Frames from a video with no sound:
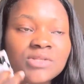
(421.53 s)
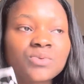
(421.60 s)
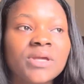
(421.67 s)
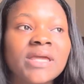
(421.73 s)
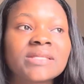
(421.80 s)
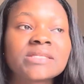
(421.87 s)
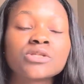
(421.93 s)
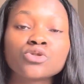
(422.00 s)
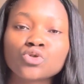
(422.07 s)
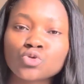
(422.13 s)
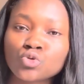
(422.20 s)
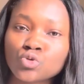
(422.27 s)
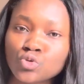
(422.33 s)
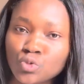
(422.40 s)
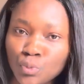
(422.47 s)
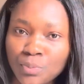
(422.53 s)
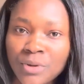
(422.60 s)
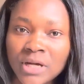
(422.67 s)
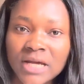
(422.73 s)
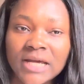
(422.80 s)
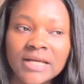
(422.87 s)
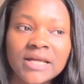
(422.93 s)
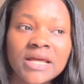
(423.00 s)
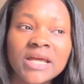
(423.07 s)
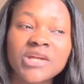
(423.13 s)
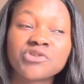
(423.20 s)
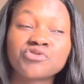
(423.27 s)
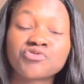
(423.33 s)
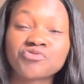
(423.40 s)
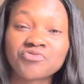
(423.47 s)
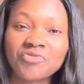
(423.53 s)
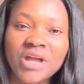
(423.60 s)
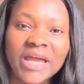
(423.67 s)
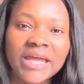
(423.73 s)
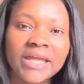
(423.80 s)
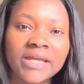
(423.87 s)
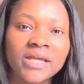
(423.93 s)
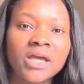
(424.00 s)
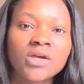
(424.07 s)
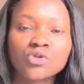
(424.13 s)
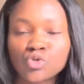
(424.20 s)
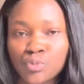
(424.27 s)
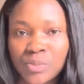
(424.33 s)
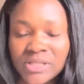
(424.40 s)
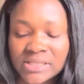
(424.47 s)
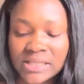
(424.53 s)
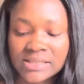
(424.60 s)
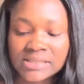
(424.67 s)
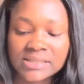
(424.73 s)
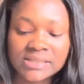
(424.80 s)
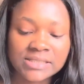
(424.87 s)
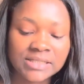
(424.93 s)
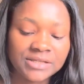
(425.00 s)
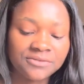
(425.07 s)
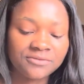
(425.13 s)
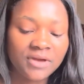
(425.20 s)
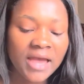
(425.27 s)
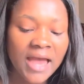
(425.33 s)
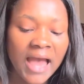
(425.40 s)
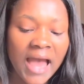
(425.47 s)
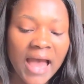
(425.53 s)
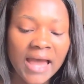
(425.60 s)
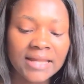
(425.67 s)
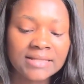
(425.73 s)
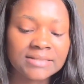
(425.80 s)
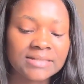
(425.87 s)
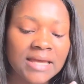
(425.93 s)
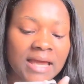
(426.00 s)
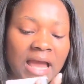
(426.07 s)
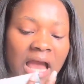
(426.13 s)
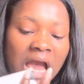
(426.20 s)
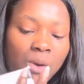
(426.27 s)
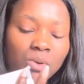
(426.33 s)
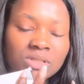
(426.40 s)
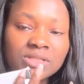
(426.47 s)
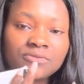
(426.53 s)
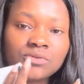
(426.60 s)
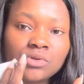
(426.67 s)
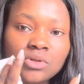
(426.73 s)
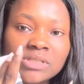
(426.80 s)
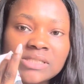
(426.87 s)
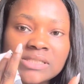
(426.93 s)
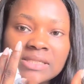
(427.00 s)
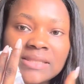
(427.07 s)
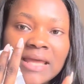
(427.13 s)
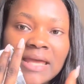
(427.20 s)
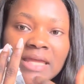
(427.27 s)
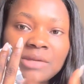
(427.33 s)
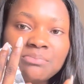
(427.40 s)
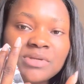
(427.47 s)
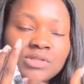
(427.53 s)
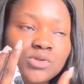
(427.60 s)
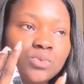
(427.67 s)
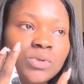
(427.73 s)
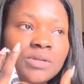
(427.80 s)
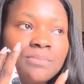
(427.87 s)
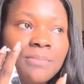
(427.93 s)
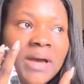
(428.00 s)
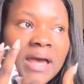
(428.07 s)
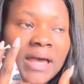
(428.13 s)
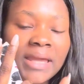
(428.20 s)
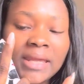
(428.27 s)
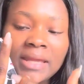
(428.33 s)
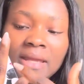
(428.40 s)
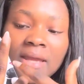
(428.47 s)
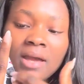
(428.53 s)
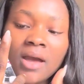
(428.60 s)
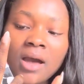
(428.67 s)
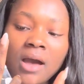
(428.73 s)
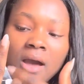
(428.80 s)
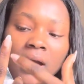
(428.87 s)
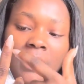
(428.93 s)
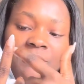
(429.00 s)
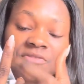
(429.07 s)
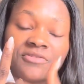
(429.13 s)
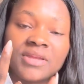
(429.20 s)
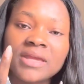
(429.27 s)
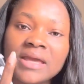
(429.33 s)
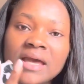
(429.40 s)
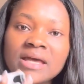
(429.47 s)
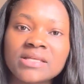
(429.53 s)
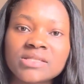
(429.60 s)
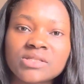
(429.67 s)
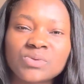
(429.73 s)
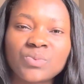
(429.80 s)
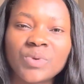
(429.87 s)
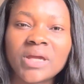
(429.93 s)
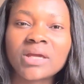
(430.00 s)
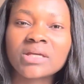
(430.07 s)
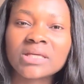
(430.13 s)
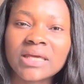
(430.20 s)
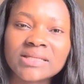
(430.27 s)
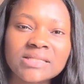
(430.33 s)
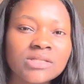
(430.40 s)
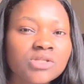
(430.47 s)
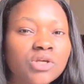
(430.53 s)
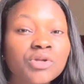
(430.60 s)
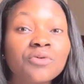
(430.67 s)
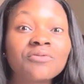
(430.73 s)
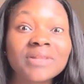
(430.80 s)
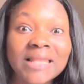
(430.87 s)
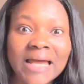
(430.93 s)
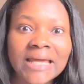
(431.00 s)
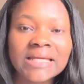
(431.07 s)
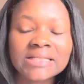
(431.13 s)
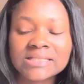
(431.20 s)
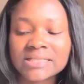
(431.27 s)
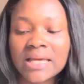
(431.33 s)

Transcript: were getting super dry, super sensitive. And I was even noticing that in between my fingers were getting sort of light,